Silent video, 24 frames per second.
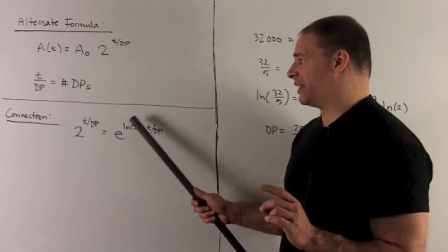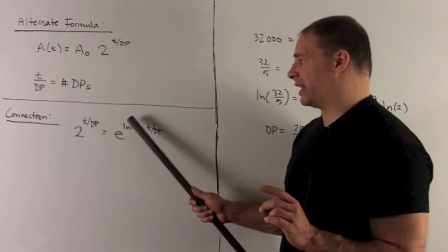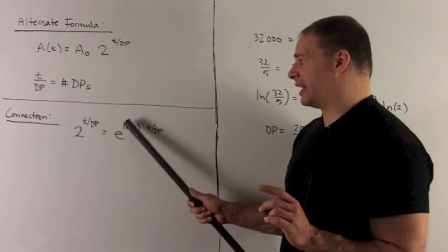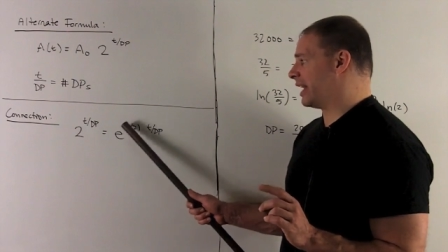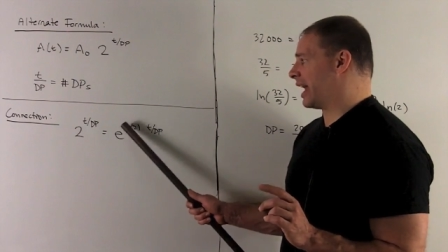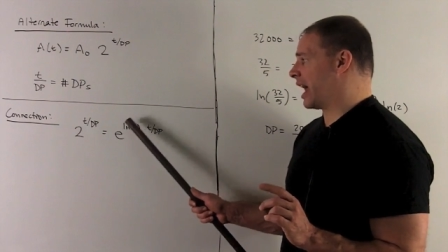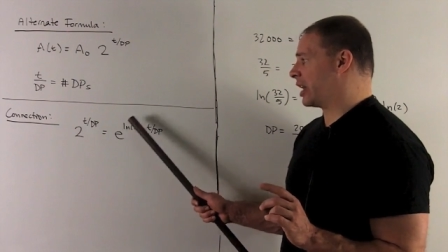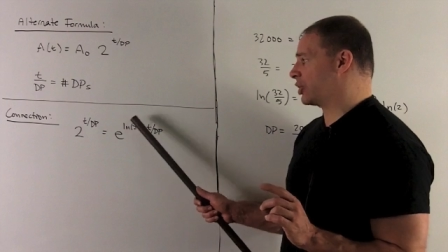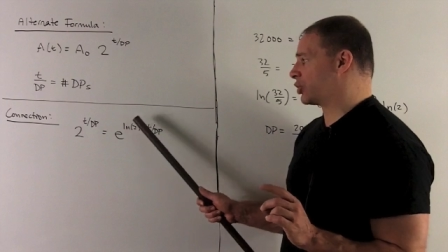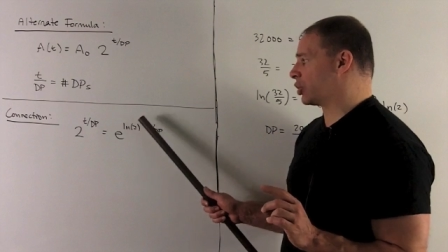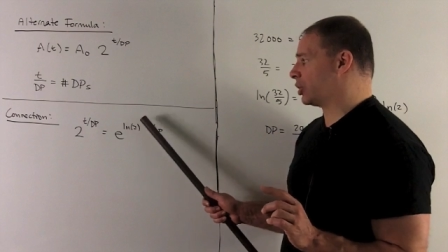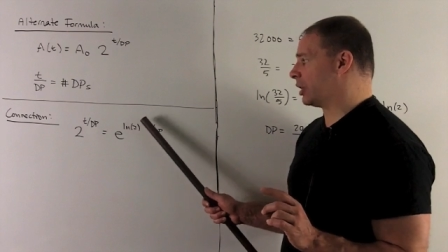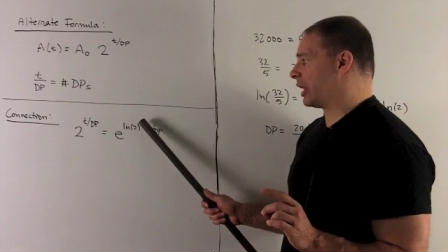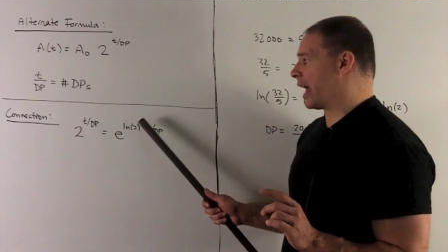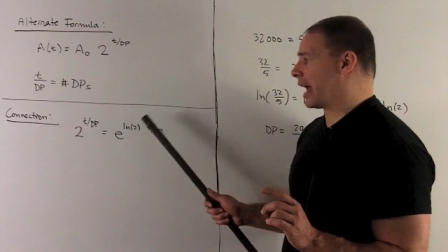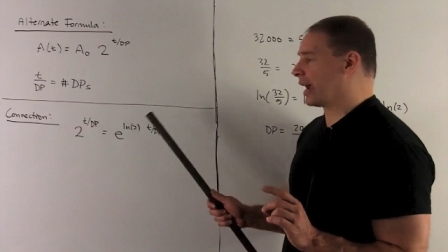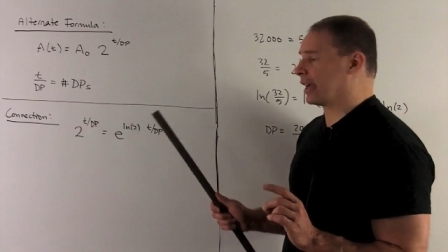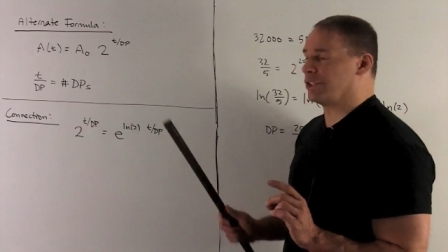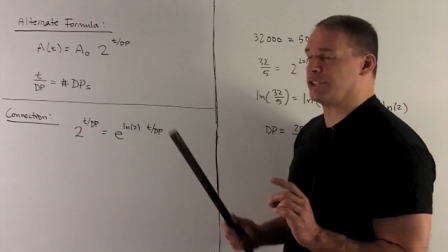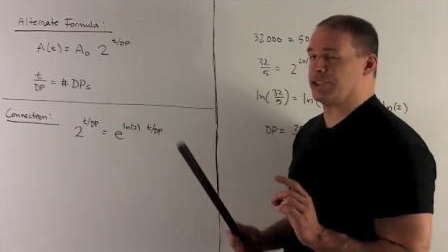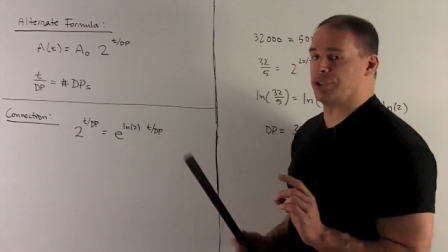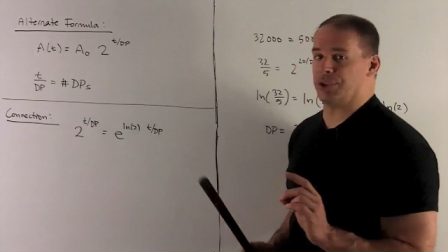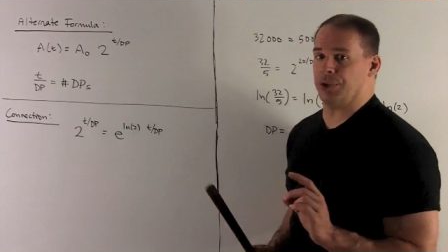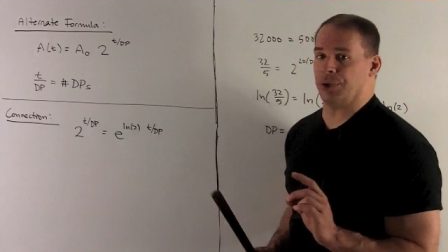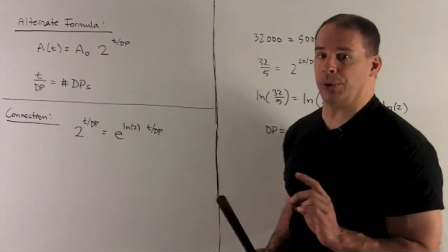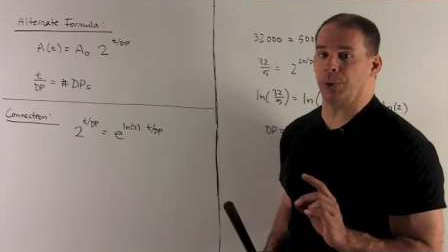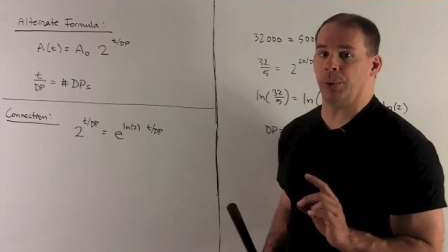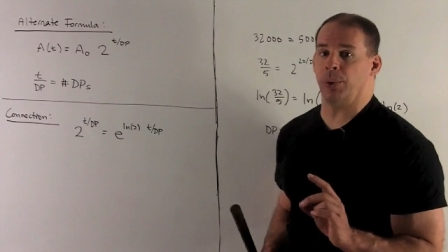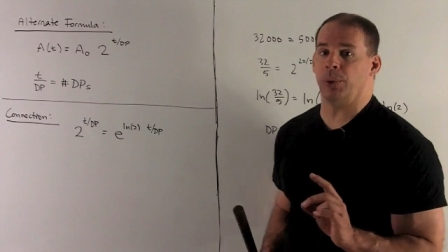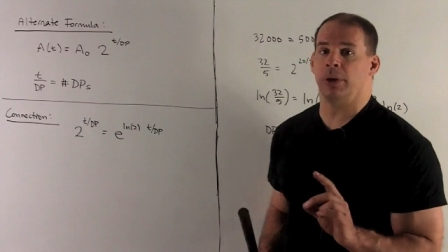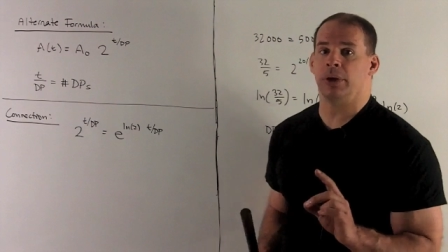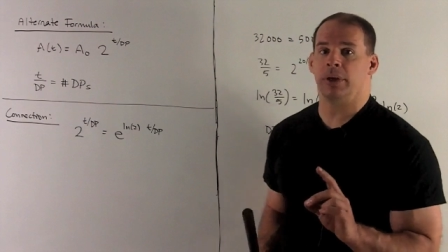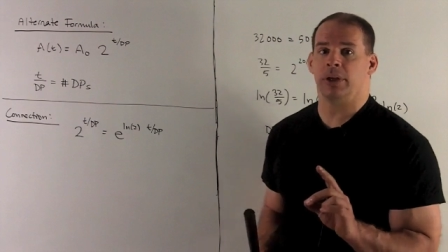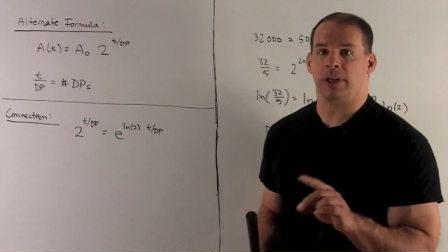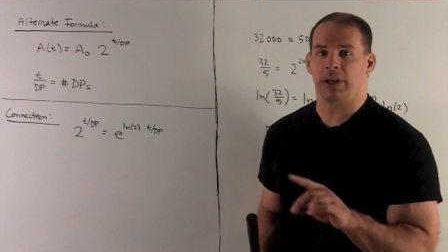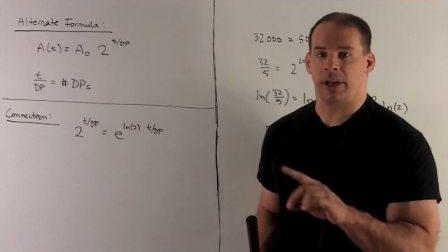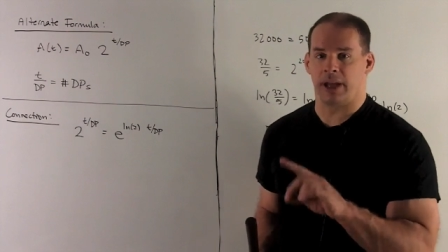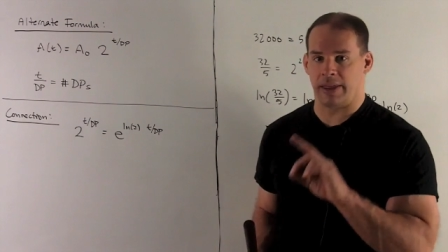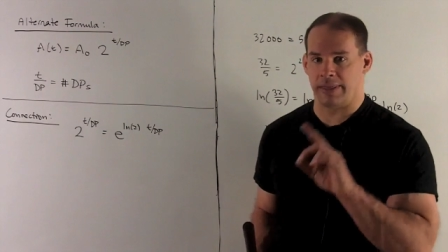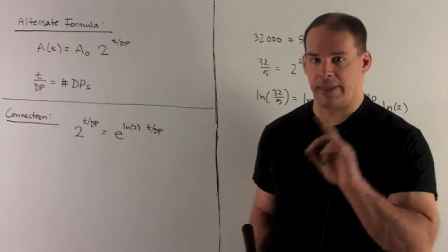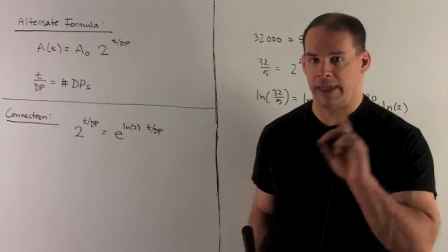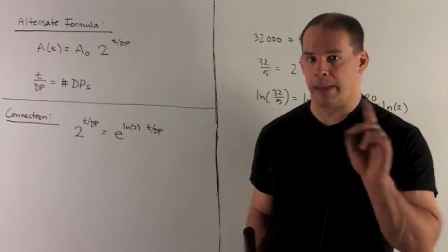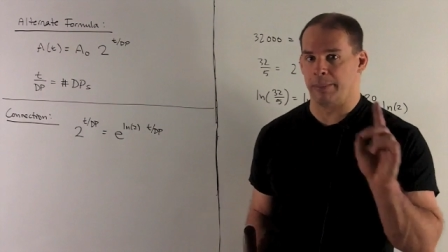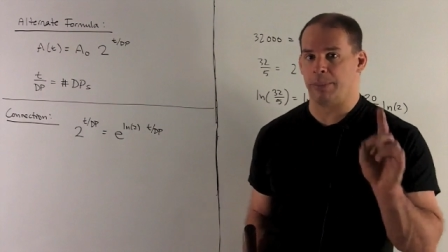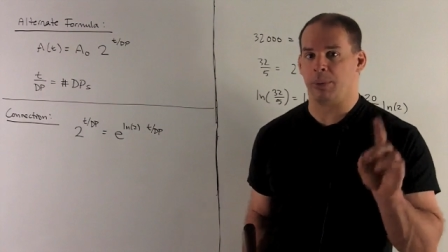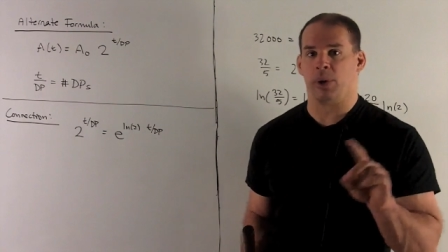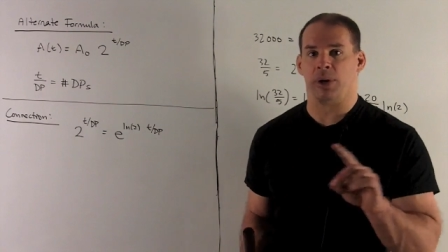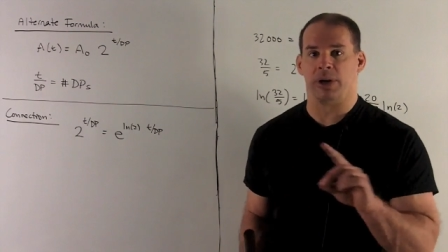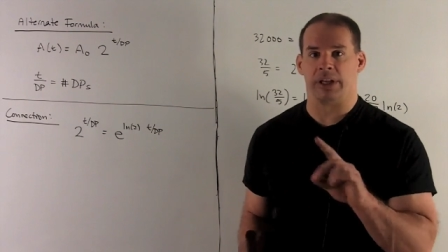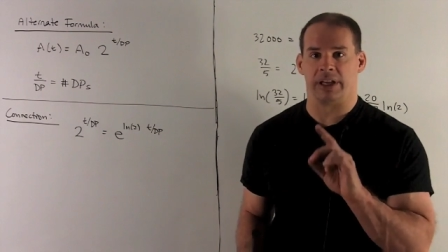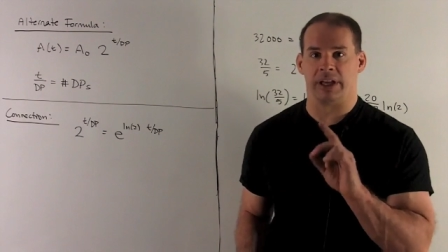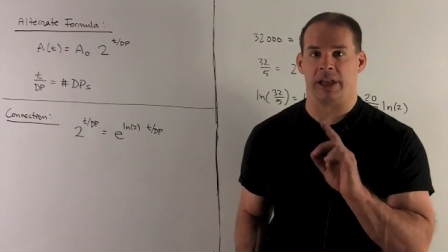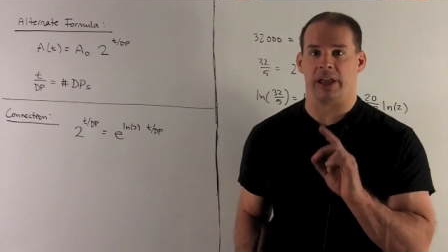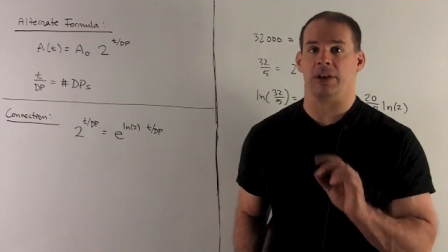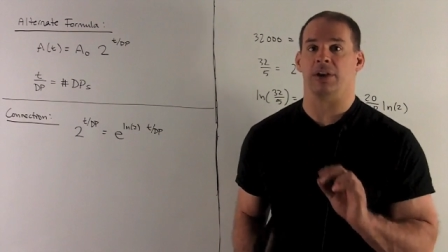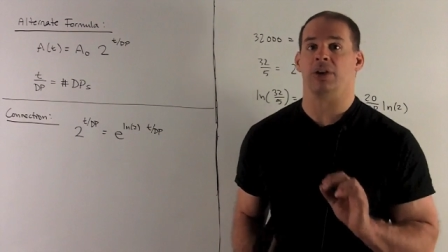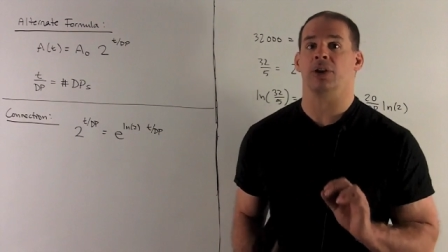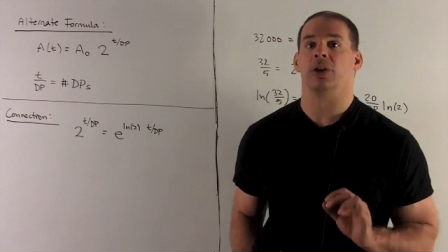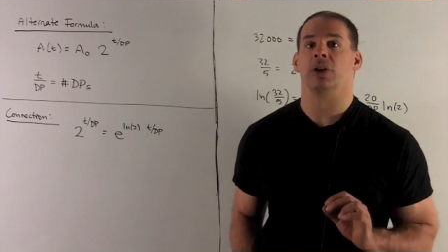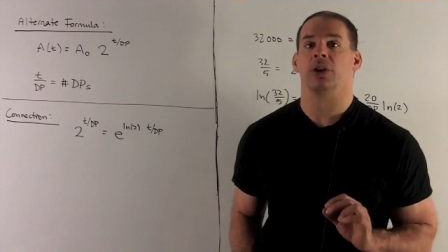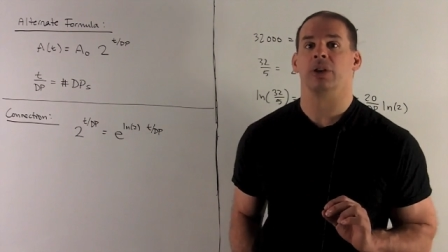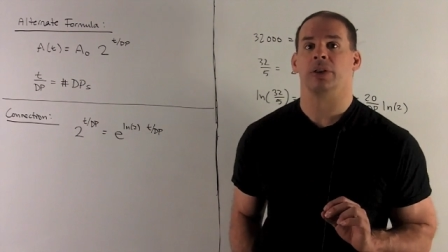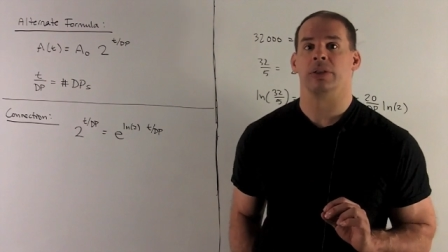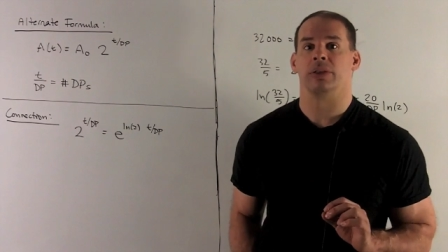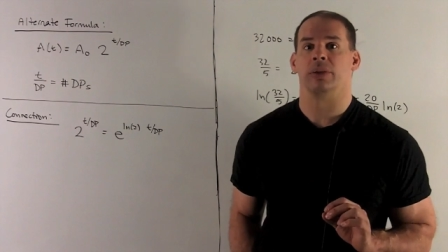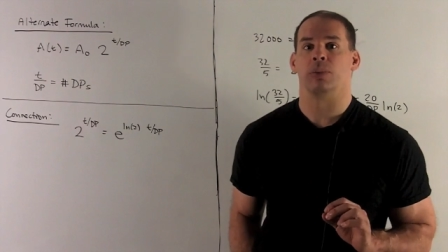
to the natural log of 2 and then putting in